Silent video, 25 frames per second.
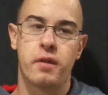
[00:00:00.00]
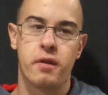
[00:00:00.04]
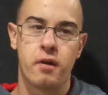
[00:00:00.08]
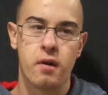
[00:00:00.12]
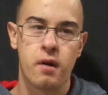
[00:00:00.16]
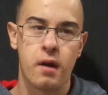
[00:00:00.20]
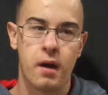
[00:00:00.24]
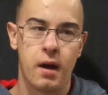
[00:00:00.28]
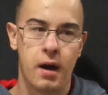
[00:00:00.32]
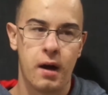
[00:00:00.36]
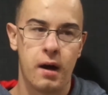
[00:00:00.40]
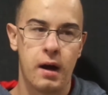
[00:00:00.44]

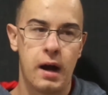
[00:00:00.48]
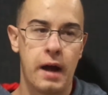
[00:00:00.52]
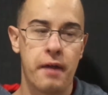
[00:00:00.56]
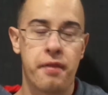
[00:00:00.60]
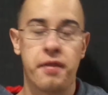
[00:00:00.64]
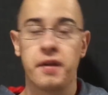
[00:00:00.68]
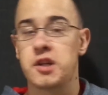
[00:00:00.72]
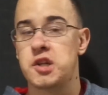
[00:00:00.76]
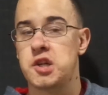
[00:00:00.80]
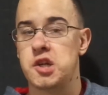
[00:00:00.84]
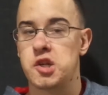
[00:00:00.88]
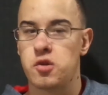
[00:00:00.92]
her. Uh, I
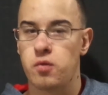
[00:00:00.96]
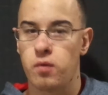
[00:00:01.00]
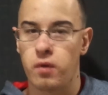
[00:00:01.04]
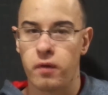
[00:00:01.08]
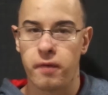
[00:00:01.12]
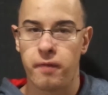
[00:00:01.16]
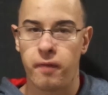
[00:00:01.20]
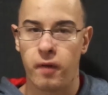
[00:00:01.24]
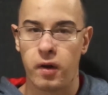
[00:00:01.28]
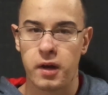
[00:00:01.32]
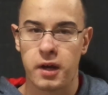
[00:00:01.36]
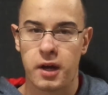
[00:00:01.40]
think she's a really
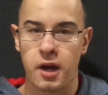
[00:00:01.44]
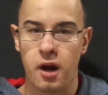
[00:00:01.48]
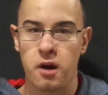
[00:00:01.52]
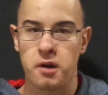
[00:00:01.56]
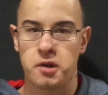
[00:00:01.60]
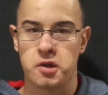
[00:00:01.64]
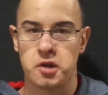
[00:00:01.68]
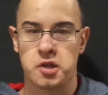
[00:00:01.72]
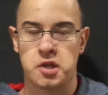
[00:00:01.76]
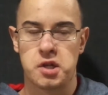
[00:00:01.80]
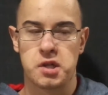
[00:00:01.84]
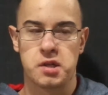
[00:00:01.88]
funny
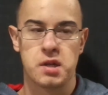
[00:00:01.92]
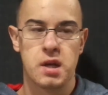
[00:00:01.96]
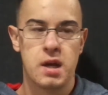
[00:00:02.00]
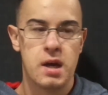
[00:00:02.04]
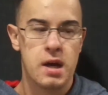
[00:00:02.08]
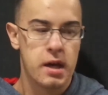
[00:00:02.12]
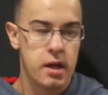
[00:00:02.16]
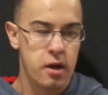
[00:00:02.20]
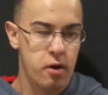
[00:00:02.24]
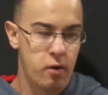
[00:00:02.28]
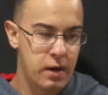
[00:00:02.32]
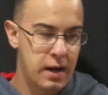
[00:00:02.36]
character. She's
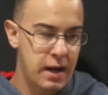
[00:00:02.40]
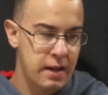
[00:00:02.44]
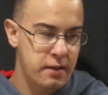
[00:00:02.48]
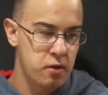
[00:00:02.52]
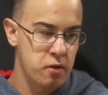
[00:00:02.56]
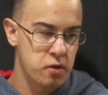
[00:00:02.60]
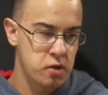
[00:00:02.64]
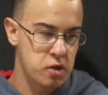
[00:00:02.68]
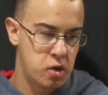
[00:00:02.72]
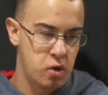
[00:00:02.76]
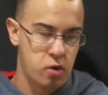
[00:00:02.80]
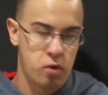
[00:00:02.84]
you know got
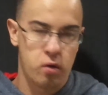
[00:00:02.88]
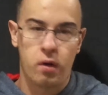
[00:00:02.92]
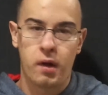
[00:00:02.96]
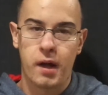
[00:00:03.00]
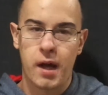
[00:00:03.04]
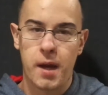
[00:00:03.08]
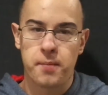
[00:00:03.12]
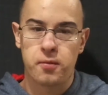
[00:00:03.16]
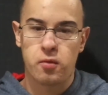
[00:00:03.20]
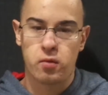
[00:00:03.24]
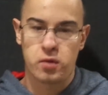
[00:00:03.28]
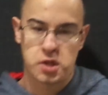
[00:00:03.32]
those girl
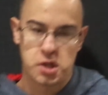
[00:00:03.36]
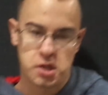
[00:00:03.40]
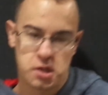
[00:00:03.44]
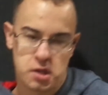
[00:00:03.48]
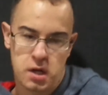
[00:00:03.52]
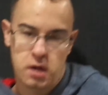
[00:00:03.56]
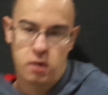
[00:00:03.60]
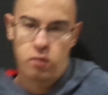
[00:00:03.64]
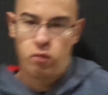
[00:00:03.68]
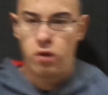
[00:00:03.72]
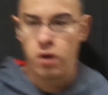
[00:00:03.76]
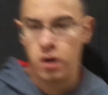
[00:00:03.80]
hips where she's
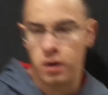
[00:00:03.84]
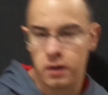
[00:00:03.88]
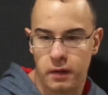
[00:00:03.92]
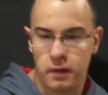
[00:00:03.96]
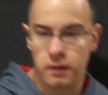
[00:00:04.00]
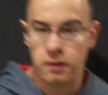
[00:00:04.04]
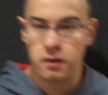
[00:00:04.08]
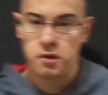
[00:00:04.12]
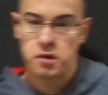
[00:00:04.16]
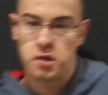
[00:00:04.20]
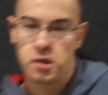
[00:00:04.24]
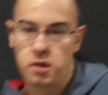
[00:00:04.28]
kind of walking
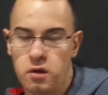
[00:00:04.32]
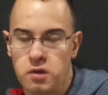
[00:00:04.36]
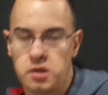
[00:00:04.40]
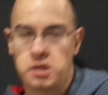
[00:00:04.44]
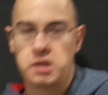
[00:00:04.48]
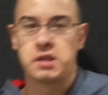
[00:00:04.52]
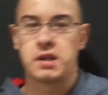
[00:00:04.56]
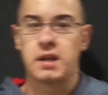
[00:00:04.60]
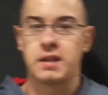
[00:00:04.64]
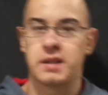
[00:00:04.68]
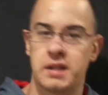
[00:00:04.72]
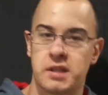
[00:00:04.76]
like this. You know
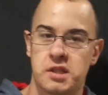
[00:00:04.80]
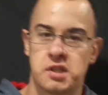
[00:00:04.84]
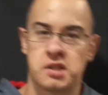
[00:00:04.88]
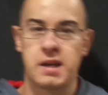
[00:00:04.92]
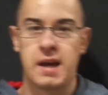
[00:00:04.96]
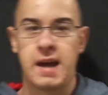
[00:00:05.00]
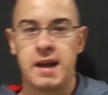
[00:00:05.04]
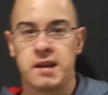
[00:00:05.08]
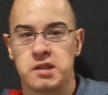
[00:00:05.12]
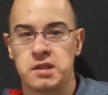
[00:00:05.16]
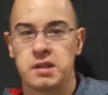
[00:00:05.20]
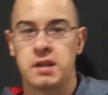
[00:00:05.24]
she's got that
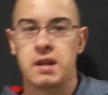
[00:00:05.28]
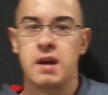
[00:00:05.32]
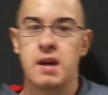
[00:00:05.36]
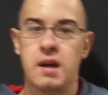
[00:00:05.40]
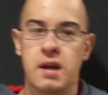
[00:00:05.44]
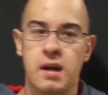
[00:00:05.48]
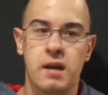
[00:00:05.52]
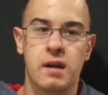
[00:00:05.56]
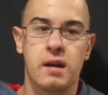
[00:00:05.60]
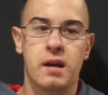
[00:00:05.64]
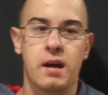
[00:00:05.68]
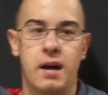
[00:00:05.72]
sass and
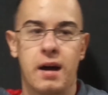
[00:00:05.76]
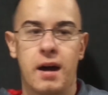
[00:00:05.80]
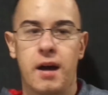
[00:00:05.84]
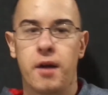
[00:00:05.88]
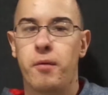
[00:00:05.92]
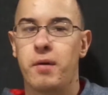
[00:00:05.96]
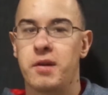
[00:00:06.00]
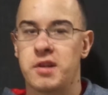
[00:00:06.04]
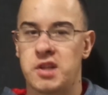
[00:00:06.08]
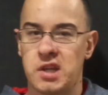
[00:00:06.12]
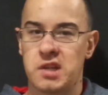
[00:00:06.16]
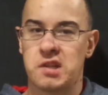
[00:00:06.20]
uh, I don't
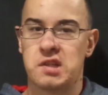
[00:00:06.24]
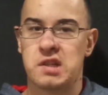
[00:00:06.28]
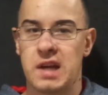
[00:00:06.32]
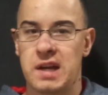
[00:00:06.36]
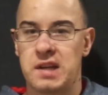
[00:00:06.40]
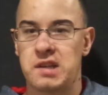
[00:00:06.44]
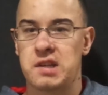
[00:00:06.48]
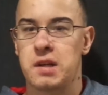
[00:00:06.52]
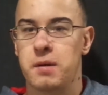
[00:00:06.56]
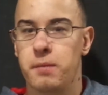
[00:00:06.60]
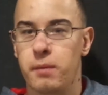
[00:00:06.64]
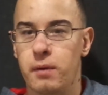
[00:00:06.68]
want to say
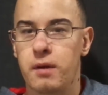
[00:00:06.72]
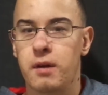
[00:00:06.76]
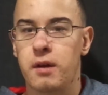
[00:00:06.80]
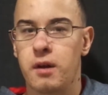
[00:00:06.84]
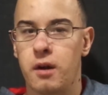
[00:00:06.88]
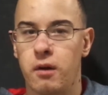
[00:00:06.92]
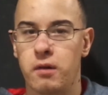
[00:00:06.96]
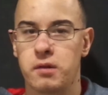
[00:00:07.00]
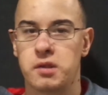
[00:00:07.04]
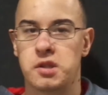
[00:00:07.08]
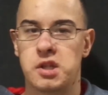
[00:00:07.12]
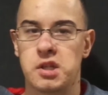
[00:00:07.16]
sexy, but you
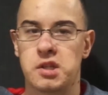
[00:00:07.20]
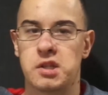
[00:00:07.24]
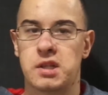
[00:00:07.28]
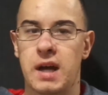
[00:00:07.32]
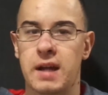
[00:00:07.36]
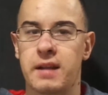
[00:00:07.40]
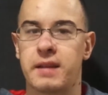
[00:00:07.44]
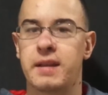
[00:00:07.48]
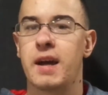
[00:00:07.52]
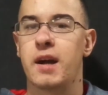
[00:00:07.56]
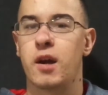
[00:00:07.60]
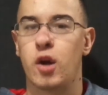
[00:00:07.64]
know she's
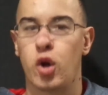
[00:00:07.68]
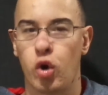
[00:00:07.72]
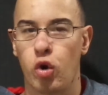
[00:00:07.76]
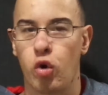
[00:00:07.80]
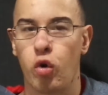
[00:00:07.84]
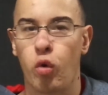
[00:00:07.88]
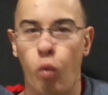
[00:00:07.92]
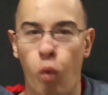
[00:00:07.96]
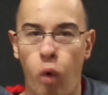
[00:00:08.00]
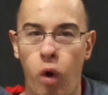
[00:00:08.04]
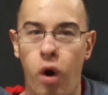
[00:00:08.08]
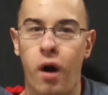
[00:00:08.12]
got that
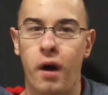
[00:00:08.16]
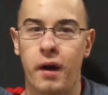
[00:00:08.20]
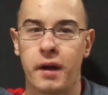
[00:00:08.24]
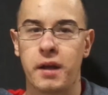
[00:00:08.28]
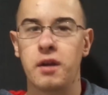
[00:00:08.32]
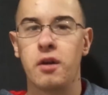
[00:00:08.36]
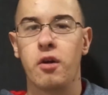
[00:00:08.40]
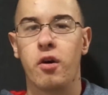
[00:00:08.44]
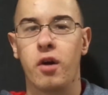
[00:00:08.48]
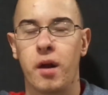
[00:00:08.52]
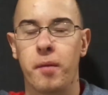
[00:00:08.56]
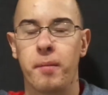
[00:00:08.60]
girl walk.
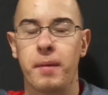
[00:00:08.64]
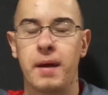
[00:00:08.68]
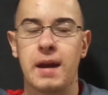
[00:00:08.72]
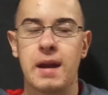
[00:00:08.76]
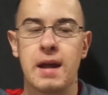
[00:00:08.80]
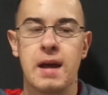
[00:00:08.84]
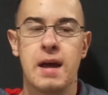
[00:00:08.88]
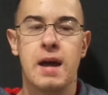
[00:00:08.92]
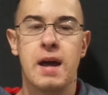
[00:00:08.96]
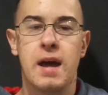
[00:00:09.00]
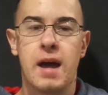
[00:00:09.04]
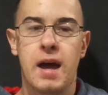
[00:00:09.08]
You know what I mean?
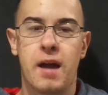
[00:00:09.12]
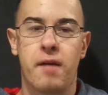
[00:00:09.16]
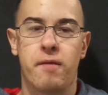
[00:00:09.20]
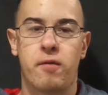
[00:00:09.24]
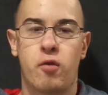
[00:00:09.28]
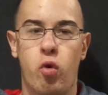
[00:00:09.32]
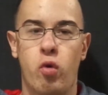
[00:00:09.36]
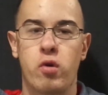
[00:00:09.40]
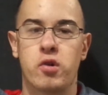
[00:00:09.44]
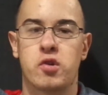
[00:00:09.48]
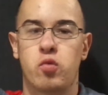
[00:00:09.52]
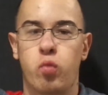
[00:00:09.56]
And of
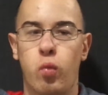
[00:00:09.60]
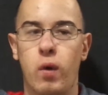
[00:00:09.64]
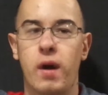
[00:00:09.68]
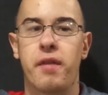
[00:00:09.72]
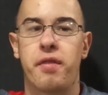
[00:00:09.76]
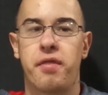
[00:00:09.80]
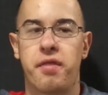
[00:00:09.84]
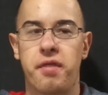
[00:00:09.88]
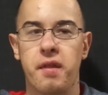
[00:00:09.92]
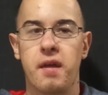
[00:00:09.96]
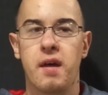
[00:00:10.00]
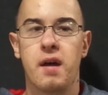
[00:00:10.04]
course
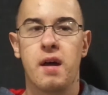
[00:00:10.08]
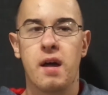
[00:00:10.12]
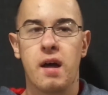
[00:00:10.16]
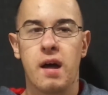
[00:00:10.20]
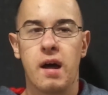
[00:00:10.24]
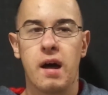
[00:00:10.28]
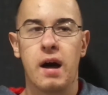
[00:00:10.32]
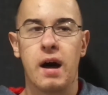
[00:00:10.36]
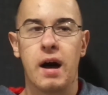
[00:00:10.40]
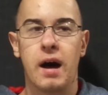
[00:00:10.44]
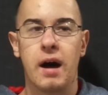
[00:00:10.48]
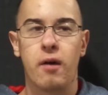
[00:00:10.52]
with
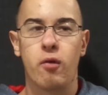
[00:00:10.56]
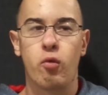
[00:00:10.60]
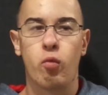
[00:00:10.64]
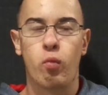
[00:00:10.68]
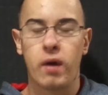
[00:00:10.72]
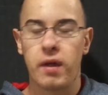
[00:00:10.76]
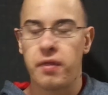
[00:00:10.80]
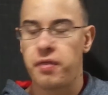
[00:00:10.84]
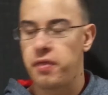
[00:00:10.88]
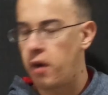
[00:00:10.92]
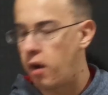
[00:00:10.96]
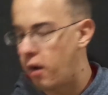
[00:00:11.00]
uh,
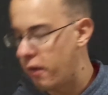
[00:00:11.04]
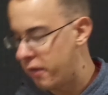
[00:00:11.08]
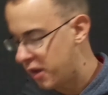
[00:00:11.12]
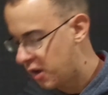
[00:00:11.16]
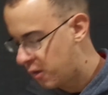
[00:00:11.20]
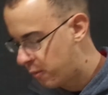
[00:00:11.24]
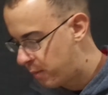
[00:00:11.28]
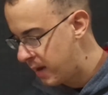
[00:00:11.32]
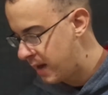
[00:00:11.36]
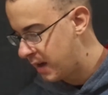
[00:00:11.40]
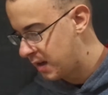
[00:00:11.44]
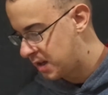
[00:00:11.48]
with all this
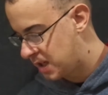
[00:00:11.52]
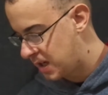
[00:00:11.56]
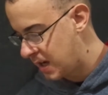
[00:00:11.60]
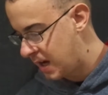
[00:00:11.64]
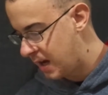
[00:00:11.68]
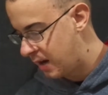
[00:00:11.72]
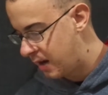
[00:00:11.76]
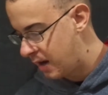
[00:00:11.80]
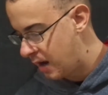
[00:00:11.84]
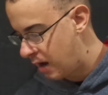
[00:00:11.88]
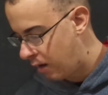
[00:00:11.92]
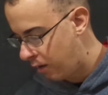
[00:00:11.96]
being
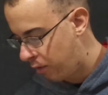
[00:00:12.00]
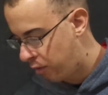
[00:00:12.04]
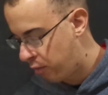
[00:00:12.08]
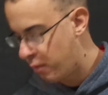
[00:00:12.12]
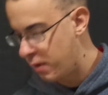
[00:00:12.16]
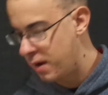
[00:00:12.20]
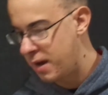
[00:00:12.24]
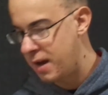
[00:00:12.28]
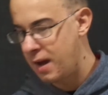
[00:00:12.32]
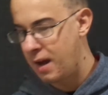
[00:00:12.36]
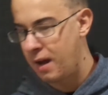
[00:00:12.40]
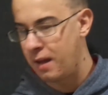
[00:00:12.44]
said,
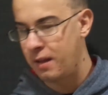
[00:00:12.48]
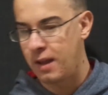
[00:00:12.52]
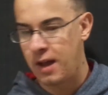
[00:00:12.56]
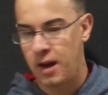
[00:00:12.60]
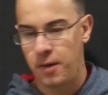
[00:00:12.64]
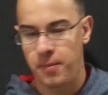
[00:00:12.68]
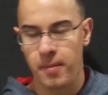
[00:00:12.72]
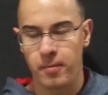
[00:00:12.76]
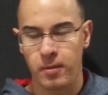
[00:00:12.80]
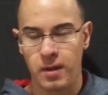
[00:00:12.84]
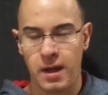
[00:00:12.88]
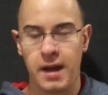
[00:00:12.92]
L3 a lot
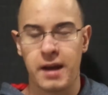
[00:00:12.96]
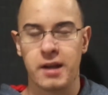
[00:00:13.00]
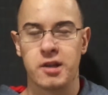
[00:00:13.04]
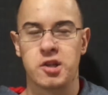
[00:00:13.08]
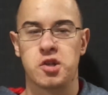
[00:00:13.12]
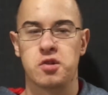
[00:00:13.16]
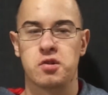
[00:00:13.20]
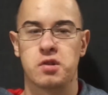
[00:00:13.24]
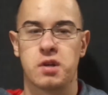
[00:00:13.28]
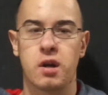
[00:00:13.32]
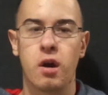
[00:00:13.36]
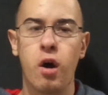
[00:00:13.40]
of people had
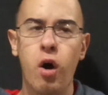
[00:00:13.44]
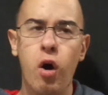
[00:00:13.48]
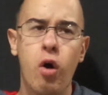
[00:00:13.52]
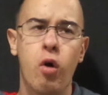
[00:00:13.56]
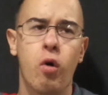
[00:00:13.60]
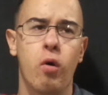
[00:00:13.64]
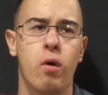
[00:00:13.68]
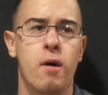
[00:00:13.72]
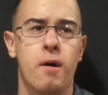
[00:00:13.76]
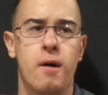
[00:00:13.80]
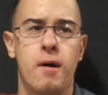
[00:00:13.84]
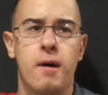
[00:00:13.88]
issues like
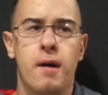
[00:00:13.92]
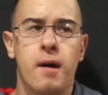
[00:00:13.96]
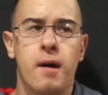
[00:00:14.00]
oh